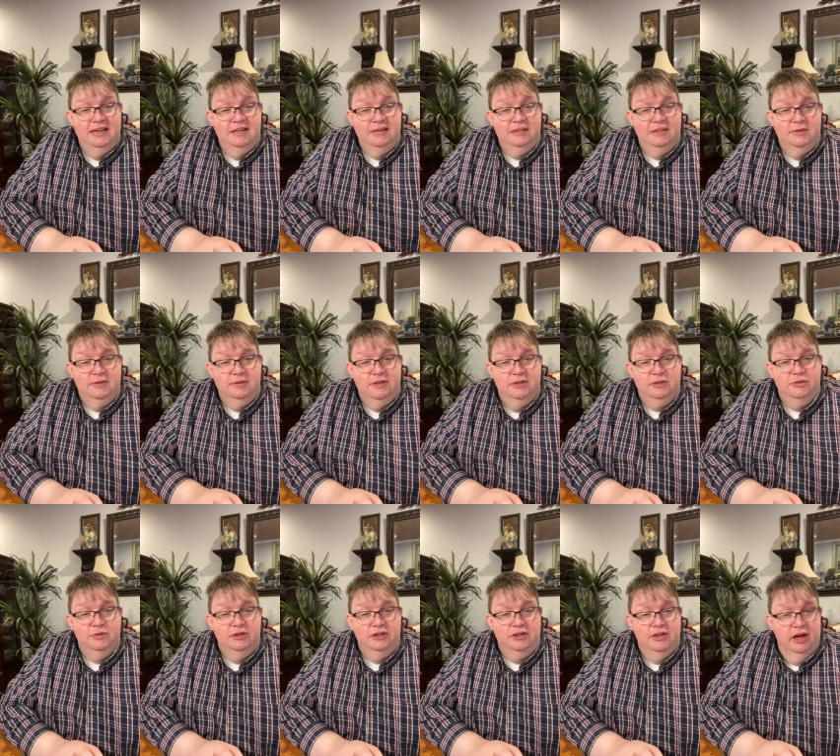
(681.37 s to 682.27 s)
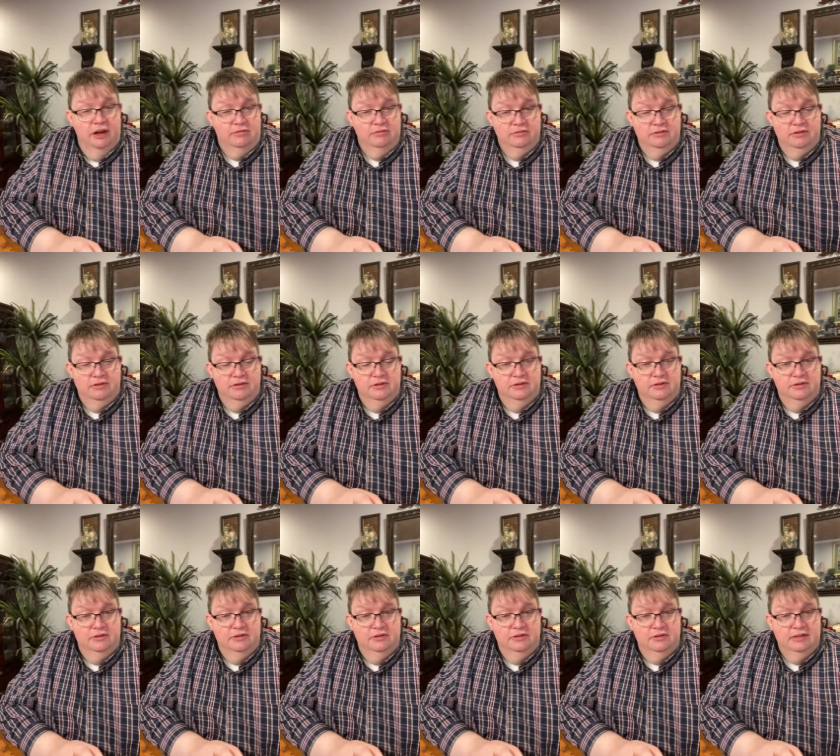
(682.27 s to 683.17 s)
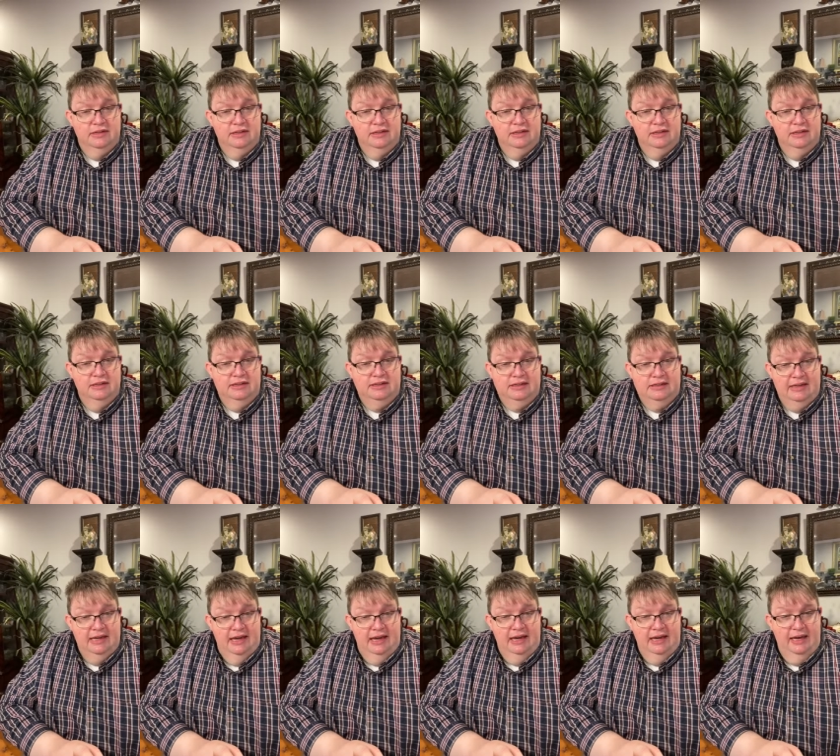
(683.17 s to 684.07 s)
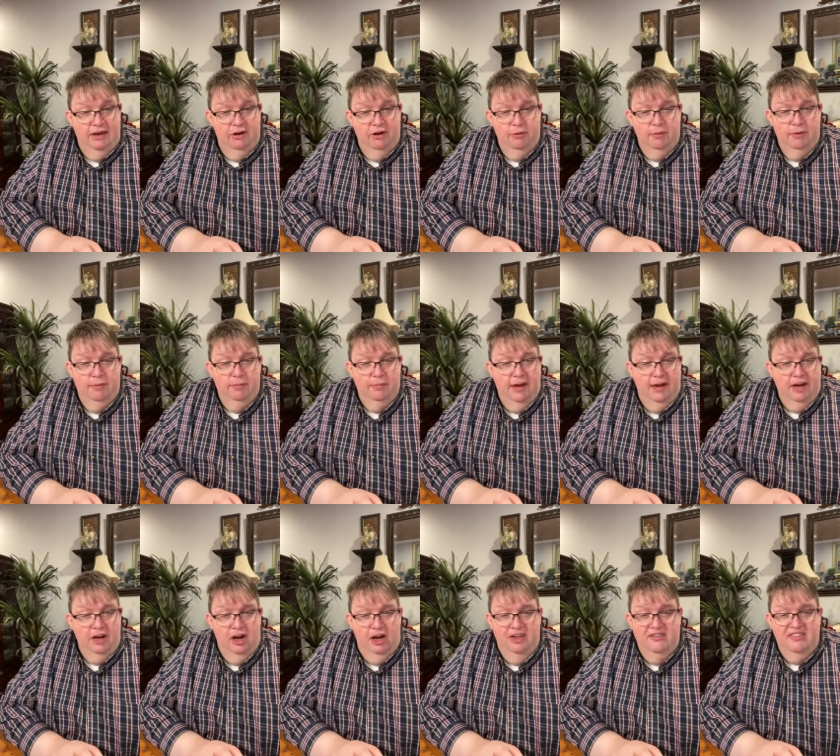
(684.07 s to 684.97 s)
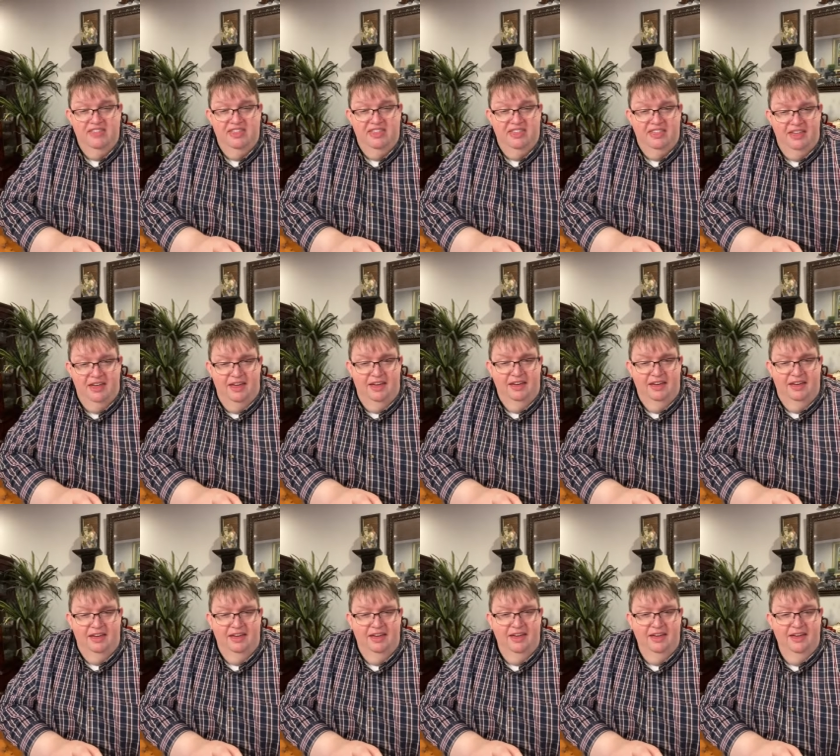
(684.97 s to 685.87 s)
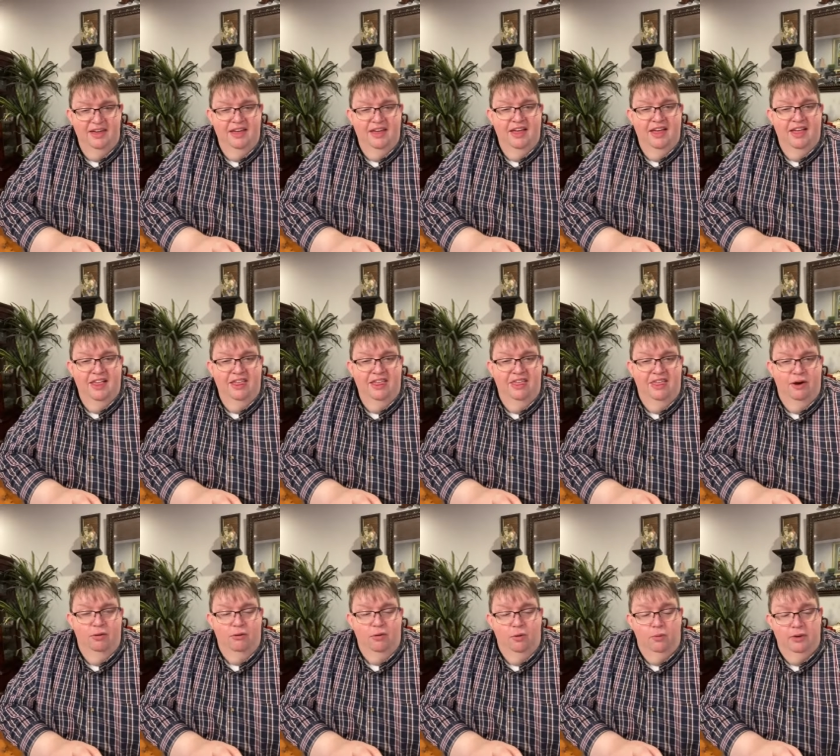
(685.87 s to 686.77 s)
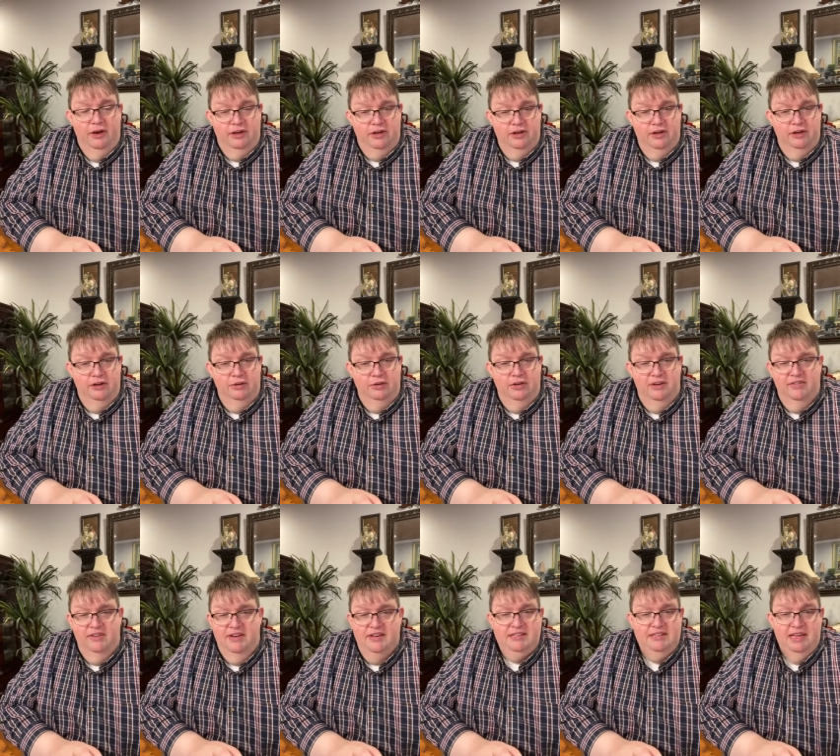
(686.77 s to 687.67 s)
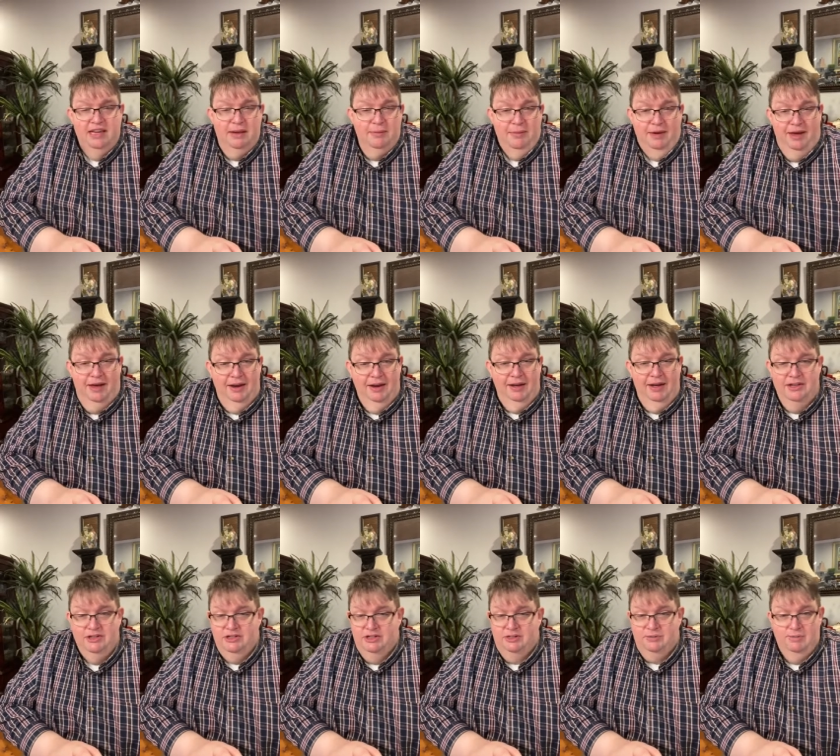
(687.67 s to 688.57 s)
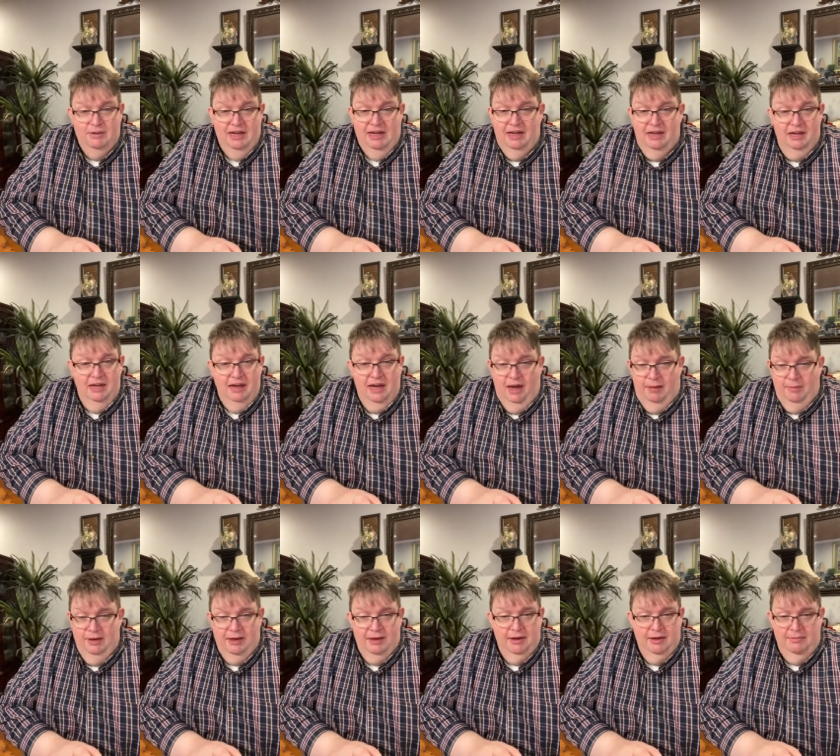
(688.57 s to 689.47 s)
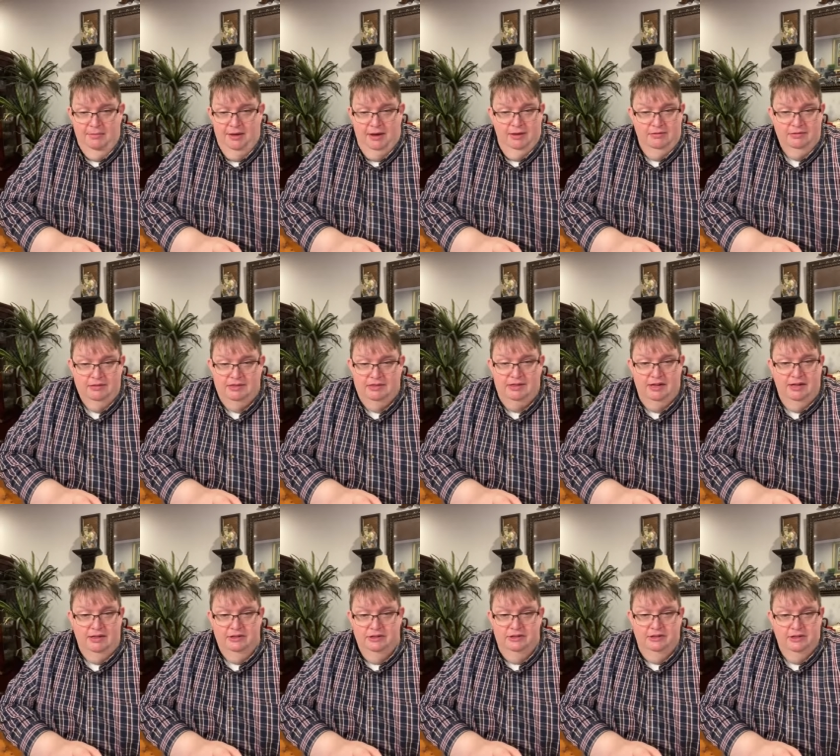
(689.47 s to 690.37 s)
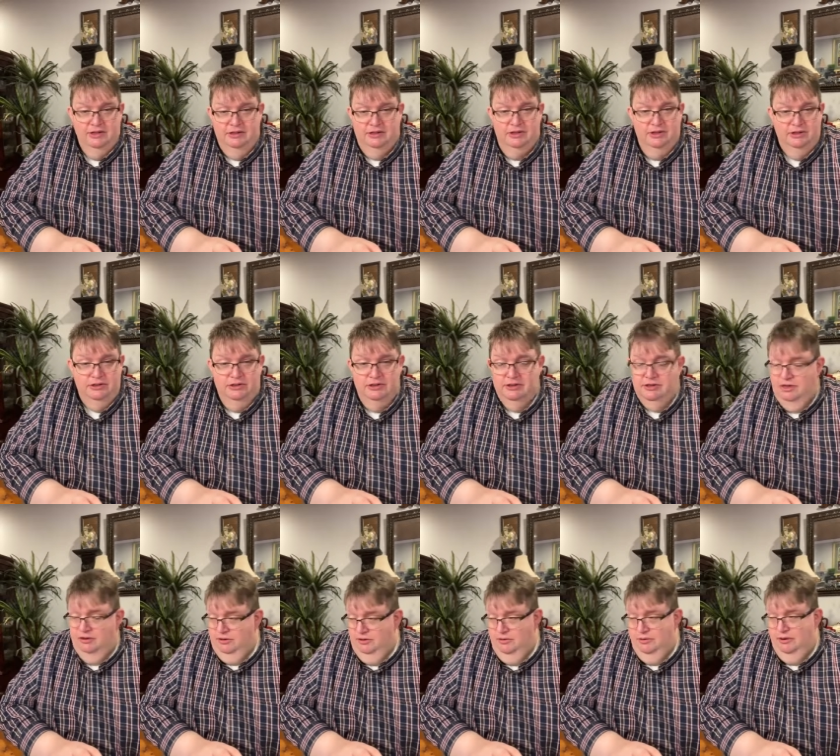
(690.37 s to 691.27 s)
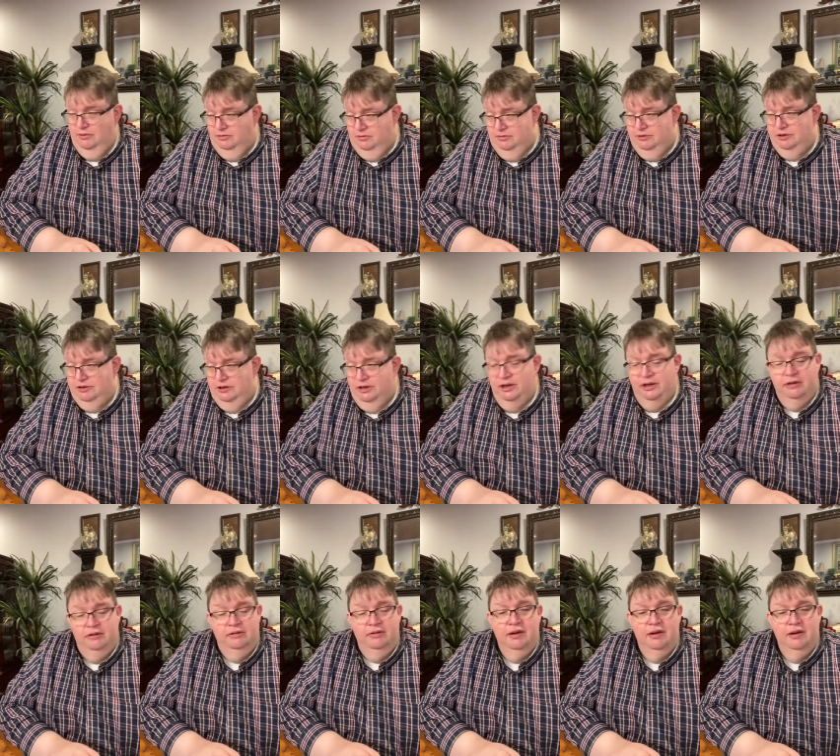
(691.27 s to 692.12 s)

Sometimes we don't see, or we may not even think that what we do affects anybody. It's just me. I'll make my own decisions. I'll do what I want to do.